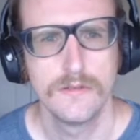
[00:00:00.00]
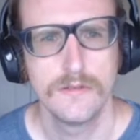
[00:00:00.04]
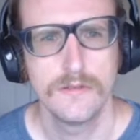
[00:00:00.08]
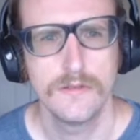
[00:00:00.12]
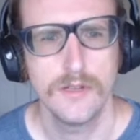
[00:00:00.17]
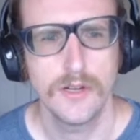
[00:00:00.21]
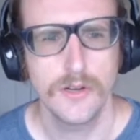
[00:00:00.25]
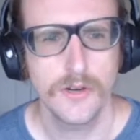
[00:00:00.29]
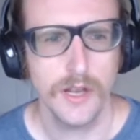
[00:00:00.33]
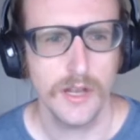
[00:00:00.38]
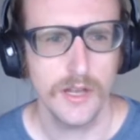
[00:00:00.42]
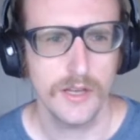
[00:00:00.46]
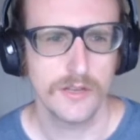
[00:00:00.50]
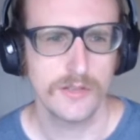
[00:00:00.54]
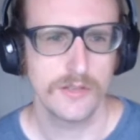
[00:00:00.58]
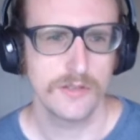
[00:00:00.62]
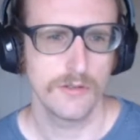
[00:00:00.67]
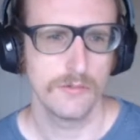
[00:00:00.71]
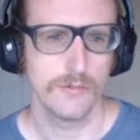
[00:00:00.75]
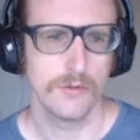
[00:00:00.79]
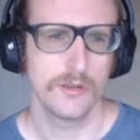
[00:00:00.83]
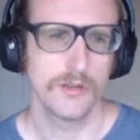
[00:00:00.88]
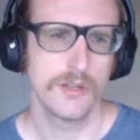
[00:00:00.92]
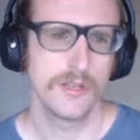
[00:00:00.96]
Okay,
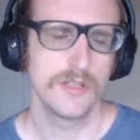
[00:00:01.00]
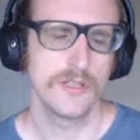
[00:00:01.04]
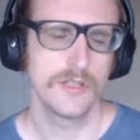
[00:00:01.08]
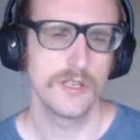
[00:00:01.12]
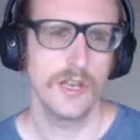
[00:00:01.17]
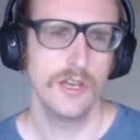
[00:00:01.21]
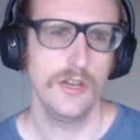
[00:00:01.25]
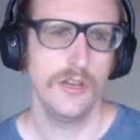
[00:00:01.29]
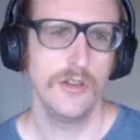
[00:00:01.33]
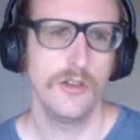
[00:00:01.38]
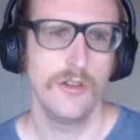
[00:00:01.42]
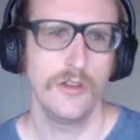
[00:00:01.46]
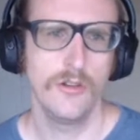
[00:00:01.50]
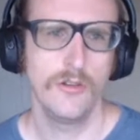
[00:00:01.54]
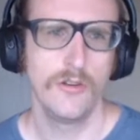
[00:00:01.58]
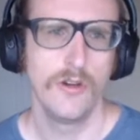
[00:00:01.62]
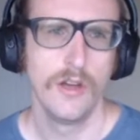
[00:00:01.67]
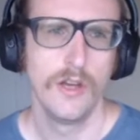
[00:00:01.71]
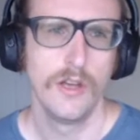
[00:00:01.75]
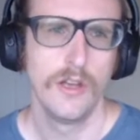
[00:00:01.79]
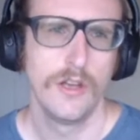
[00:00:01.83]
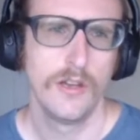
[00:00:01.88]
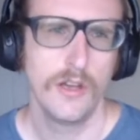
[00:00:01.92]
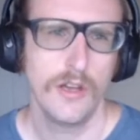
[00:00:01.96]
so we'll continue.
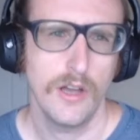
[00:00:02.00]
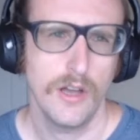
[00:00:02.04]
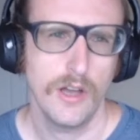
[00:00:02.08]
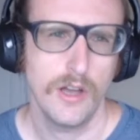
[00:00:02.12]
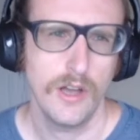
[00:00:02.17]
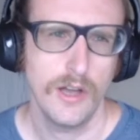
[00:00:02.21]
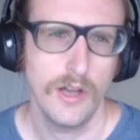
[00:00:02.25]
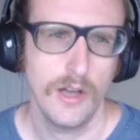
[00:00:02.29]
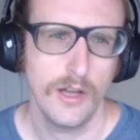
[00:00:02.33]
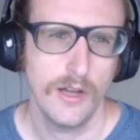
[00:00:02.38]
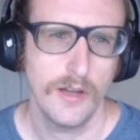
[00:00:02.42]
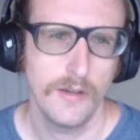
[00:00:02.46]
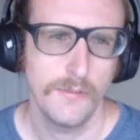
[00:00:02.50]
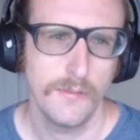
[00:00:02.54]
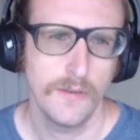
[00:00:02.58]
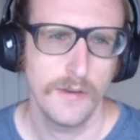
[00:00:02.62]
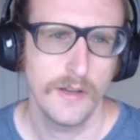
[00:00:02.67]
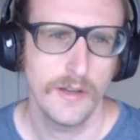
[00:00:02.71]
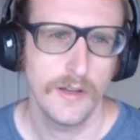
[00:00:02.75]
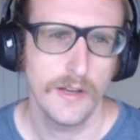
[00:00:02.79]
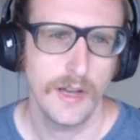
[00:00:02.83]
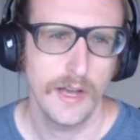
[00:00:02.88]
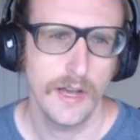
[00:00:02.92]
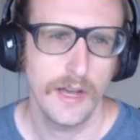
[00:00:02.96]
Now